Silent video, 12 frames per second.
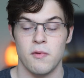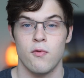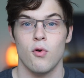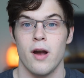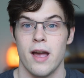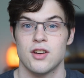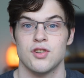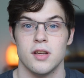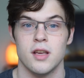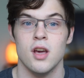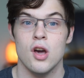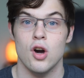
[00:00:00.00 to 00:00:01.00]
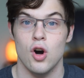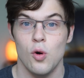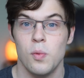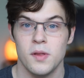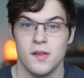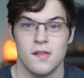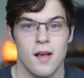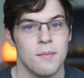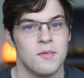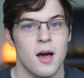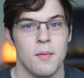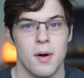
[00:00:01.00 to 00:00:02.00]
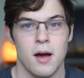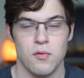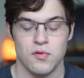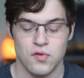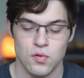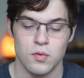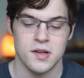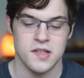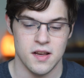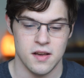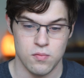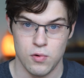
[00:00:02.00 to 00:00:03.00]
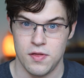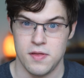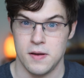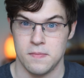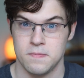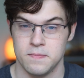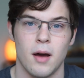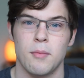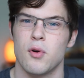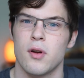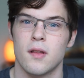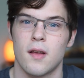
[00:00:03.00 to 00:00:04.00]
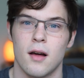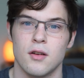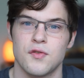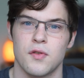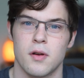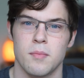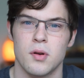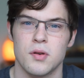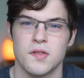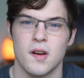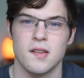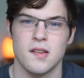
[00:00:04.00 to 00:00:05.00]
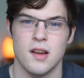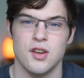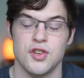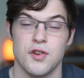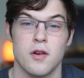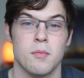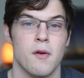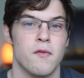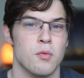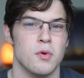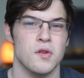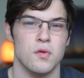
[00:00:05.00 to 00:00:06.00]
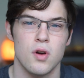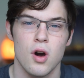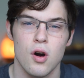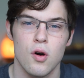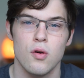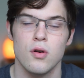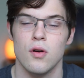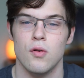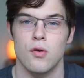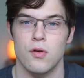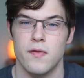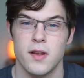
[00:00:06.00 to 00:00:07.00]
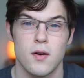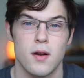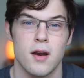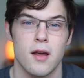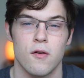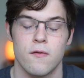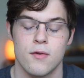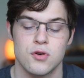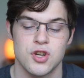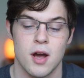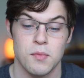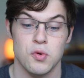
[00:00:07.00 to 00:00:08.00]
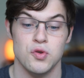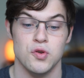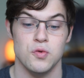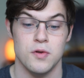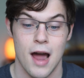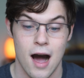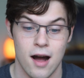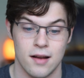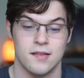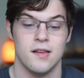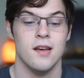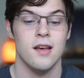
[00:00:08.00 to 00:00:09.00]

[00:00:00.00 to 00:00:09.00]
Before I actually open this laptop, I do want to say one thing. I'm going into college for computer science and engineering, but if you want to do code or video editing or Photoshop, you do not